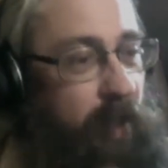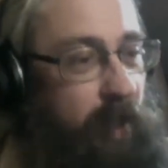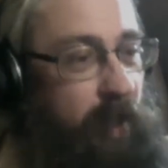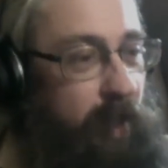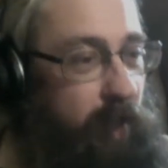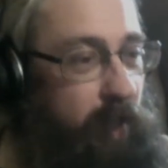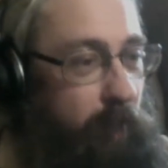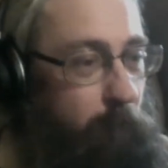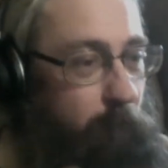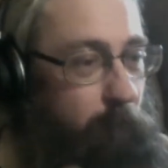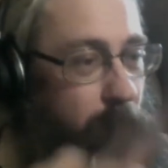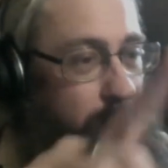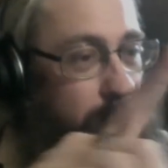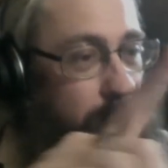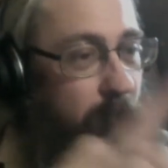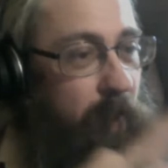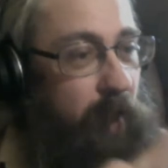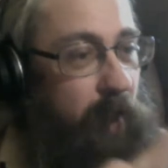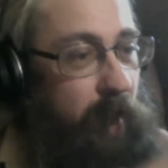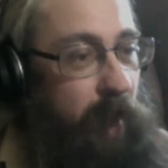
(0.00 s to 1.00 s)
How
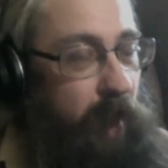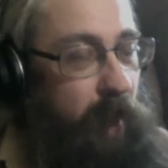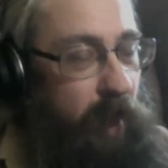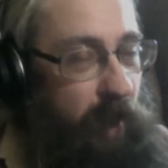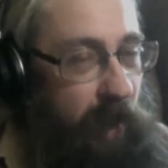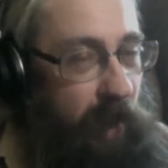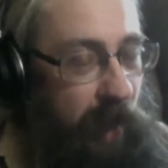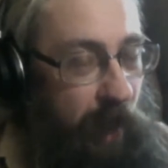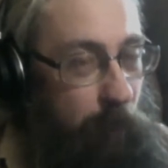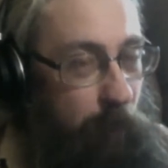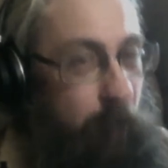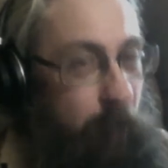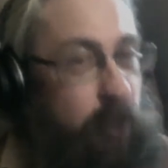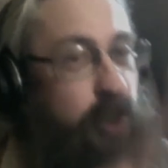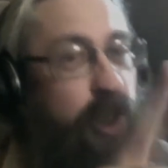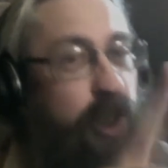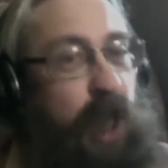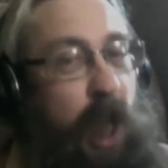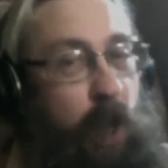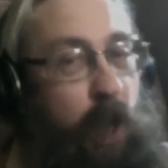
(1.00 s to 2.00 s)

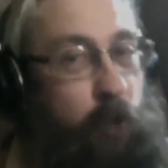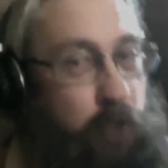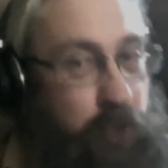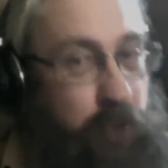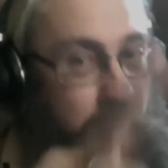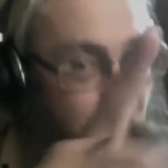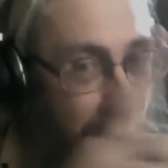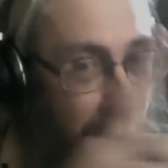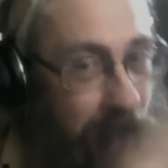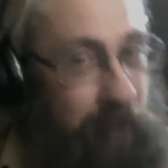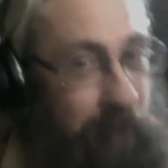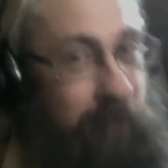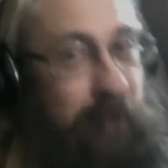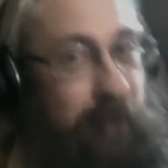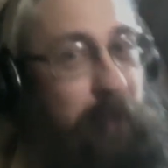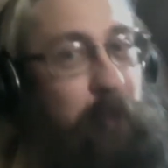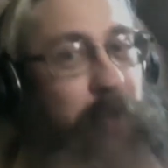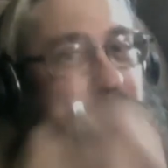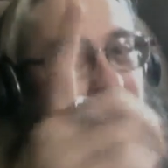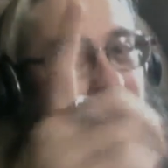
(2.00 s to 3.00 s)
much coastline
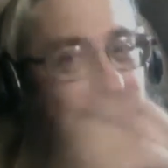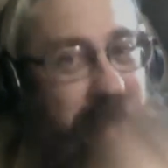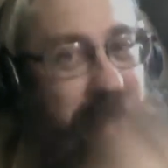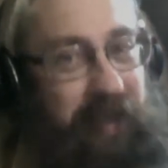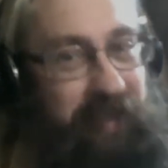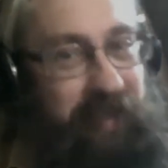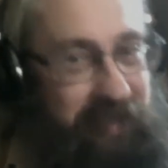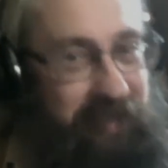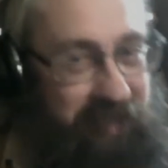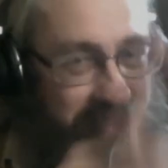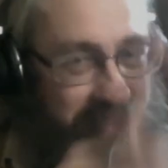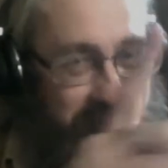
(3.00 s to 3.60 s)
there is?